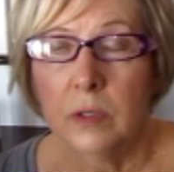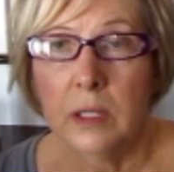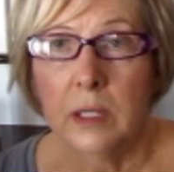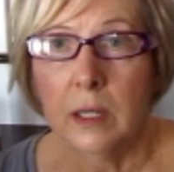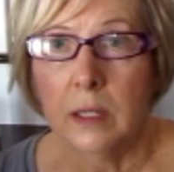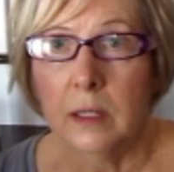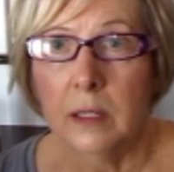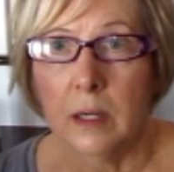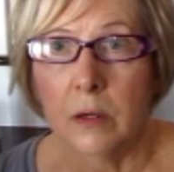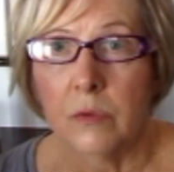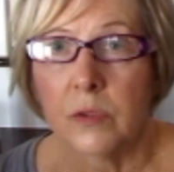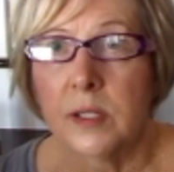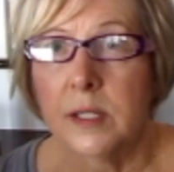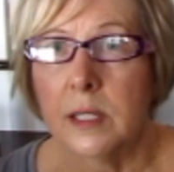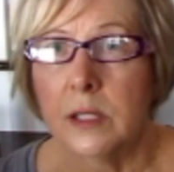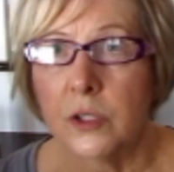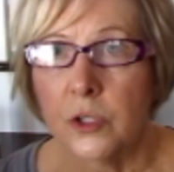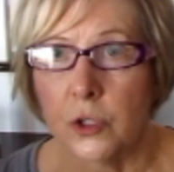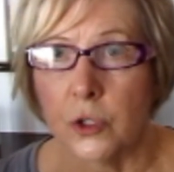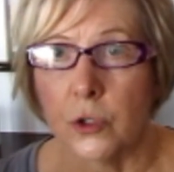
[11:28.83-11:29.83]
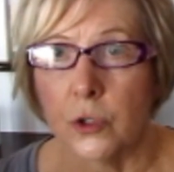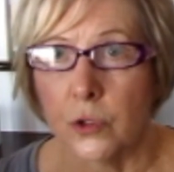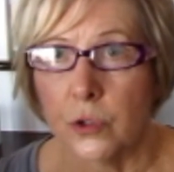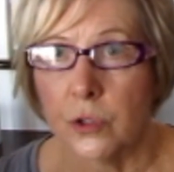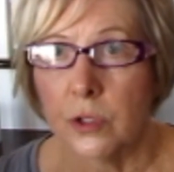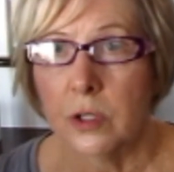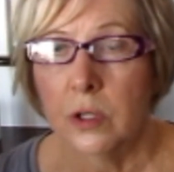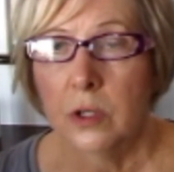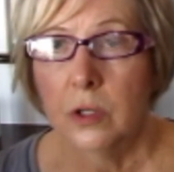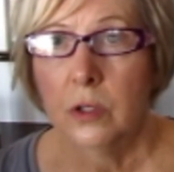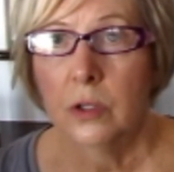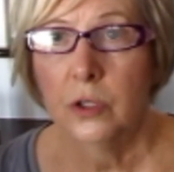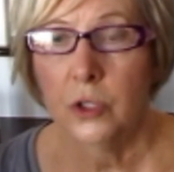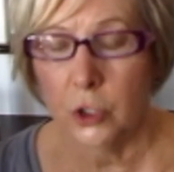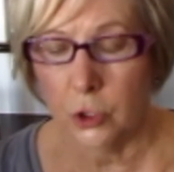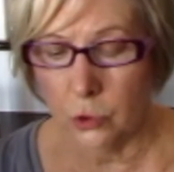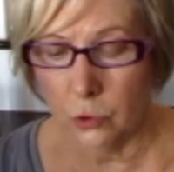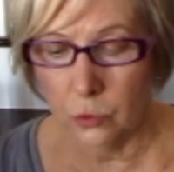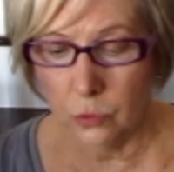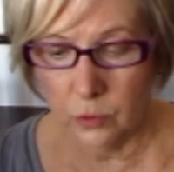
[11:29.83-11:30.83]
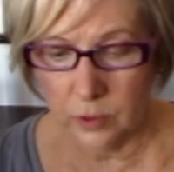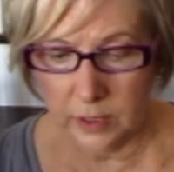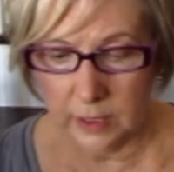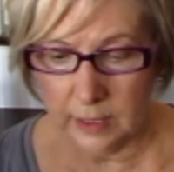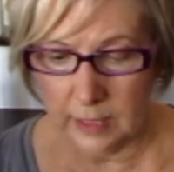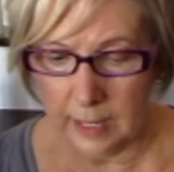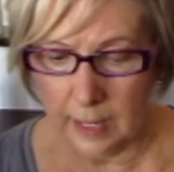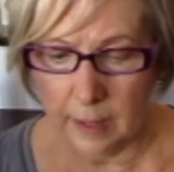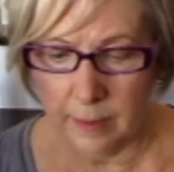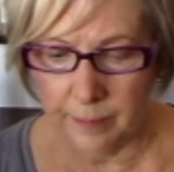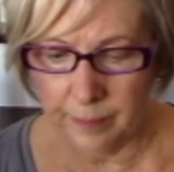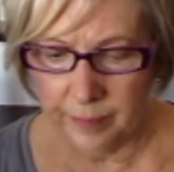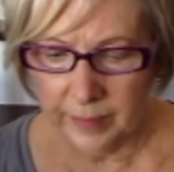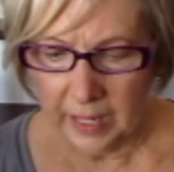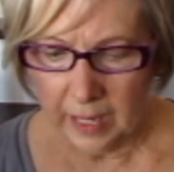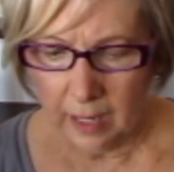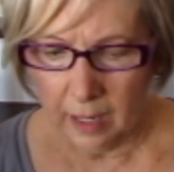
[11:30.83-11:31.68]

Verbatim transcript: you know, sisters to to them.